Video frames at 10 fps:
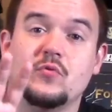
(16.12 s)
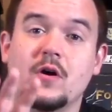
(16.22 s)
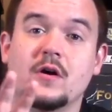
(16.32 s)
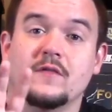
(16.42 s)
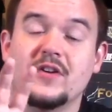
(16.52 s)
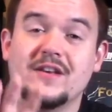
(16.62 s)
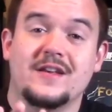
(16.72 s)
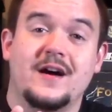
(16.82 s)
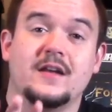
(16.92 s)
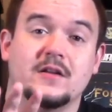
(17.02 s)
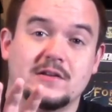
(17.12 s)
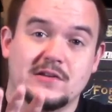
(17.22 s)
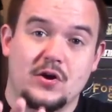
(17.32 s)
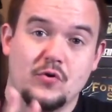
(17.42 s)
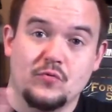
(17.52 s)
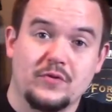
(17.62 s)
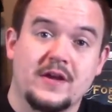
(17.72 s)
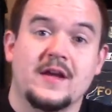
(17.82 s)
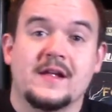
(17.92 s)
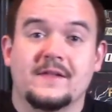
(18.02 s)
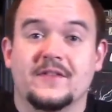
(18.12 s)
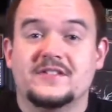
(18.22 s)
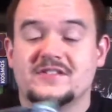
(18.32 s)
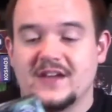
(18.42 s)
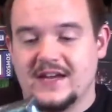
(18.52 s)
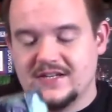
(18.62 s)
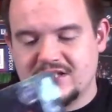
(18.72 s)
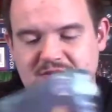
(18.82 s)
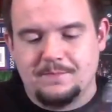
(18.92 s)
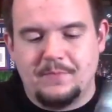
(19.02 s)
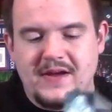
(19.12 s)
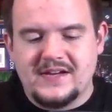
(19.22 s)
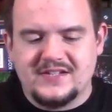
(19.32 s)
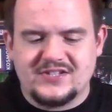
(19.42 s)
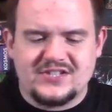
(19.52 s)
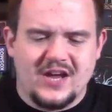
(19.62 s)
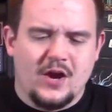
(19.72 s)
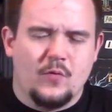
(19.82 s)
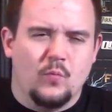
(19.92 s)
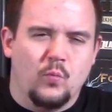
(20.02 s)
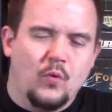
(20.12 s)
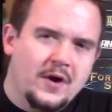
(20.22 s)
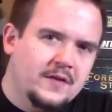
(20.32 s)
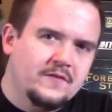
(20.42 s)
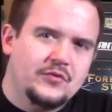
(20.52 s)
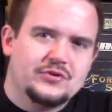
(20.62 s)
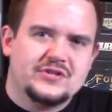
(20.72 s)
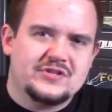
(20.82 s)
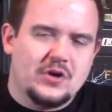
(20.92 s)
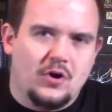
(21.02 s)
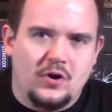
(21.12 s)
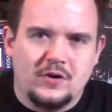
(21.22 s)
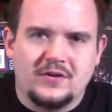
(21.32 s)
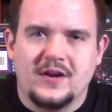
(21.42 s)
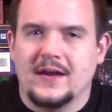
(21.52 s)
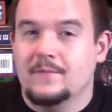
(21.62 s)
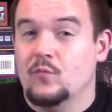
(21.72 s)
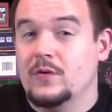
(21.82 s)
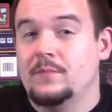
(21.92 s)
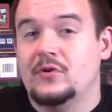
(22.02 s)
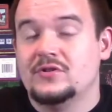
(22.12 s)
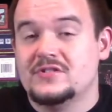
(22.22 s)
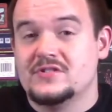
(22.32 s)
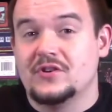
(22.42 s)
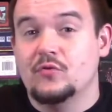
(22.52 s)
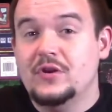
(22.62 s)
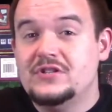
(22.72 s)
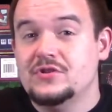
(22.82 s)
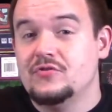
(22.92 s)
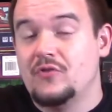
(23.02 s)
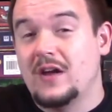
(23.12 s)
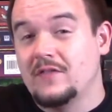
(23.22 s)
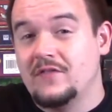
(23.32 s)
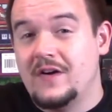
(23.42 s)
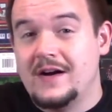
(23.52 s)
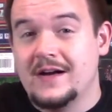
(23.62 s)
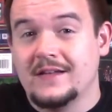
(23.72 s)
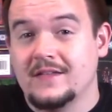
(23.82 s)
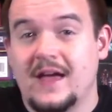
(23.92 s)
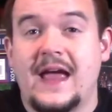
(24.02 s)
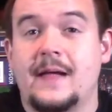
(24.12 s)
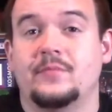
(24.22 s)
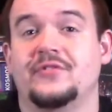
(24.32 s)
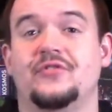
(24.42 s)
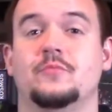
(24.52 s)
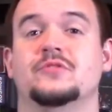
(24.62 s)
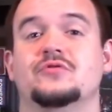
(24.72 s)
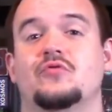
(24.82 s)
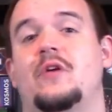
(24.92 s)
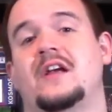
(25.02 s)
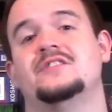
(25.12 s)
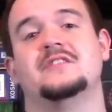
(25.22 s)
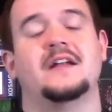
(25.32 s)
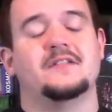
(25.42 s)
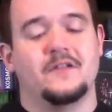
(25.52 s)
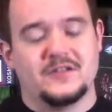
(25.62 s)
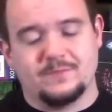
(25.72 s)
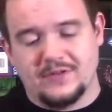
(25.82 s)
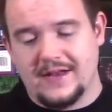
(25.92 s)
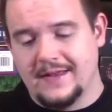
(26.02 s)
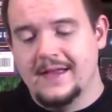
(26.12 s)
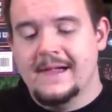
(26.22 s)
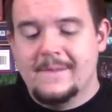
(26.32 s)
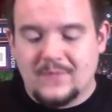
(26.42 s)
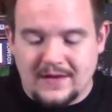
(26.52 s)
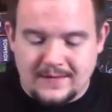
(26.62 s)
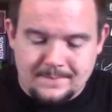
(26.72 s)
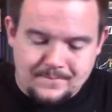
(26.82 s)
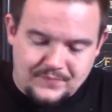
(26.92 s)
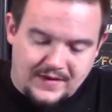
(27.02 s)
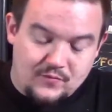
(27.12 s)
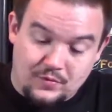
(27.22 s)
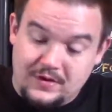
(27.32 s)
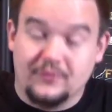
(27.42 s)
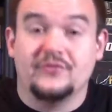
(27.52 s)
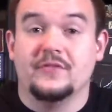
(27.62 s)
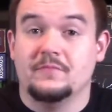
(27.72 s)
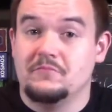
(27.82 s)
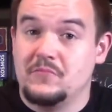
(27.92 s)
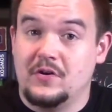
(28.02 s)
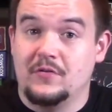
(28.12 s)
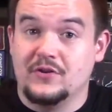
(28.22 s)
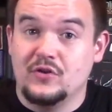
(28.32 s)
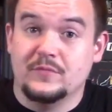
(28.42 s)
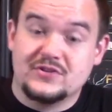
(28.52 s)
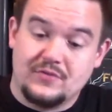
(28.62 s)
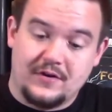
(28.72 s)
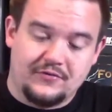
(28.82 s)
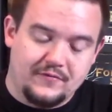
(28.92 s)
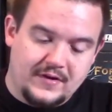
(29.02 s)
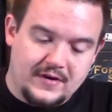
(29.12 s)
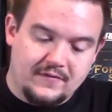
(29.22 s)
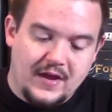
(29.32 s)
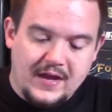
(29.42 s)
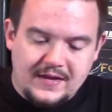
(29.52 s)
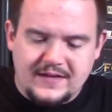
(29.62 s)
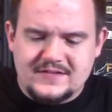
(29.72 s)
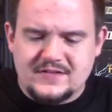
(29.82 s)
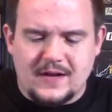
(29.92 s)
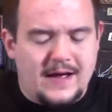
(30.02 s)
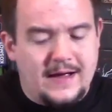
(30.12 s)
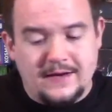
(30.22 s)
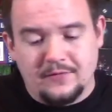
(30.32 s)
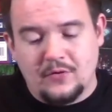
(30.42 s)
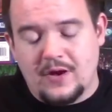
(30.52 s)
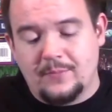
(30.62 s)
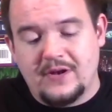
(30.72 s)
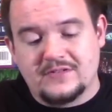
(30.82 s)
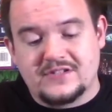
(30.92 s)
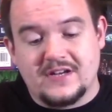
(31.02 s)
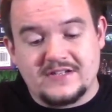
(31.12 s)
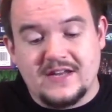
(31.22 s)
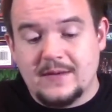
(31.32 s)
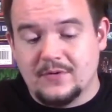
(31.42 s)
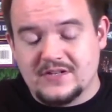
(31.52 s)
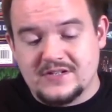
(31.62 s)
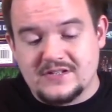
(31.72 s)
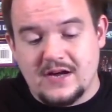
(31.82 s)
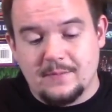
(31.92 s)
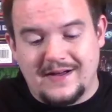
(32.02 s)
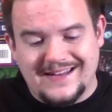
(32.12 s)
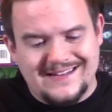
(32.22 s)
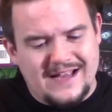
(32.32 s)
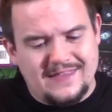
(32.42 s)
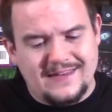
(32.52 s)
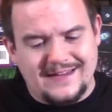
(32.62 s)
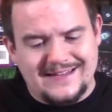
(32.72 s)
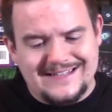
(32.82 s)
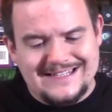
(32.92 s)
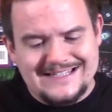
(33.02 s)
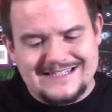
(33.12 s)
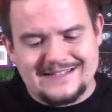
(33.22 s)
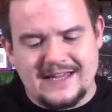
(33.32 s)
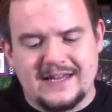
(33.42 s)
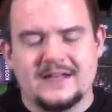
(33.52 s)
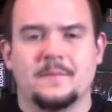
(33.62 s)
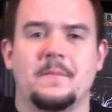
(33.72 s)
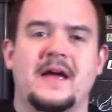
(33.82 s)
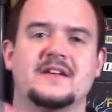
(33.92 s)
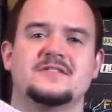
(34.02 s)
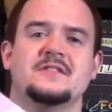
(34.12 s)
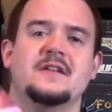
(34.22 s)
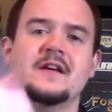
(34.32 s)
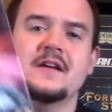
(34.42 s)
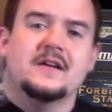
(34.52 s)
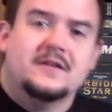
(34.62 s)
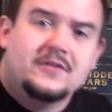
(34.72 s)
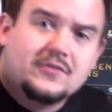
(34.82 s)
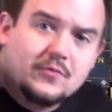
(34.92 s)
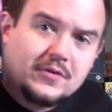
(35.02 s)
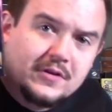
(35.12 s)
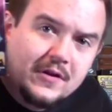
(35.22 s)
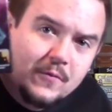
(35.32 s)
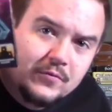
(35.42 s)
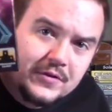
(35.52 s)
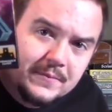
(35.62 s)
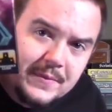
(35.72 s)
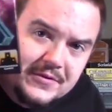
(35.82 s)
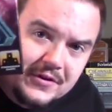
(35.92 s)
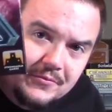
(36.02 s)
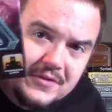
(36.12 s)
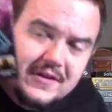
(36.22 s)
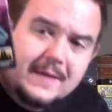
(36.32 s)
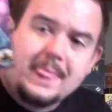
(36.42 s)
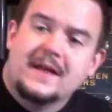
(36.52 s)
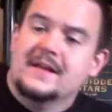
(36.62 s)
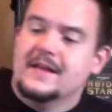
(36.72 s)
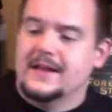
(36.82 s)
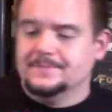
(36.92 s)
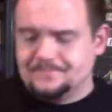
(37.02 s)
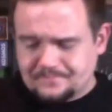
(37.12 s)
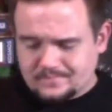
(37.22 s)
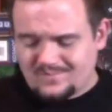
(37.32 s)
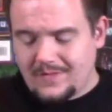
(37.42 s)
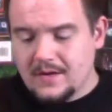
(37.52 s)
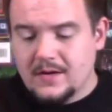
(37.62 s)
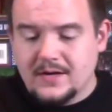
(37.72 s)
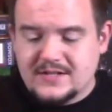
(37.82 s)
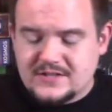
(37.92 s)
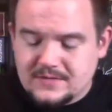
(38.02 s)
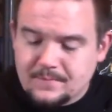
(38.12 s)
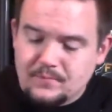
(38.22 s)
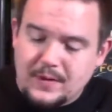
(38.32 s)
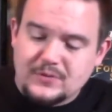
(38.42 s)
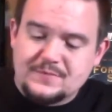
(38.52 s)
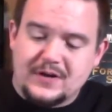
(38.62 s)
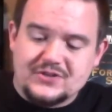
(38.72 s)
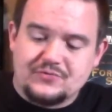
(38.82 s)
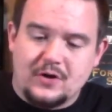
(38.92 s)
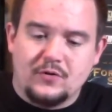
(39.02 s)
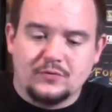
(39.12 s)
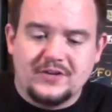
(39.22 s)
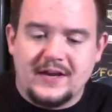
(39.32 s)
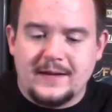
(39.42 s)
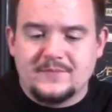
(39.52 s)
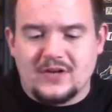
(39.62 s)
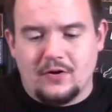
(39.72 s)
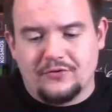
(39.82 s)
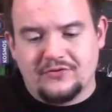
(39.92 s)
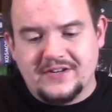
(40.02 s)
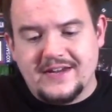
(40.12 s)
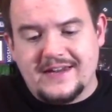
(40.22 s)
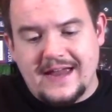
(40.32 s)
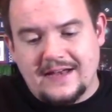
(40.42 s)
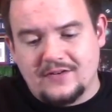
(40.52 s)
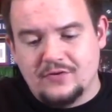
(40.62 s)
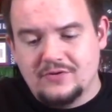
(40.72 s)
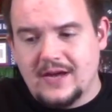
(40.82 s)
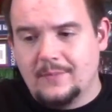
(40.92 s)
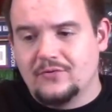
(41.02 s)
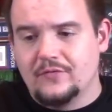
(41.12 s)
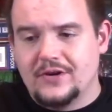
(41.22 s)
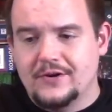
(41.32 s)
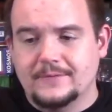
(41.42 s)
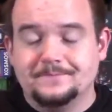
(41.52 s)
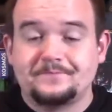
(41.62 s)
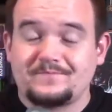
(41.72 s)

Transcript: of Not Alone. This is a space one versus all game. One person is the creature trying to find the hapless humans who crash landed on this planet, and everyone else, they're the humans trying to survive. I don't know how to pronounce this guy's name, but it's designed by, I think, Ghislain Masson. Just go ahead and hopefully maybe you can read that. And it's published by Stronghold games. I also see Geek Attitude games over here.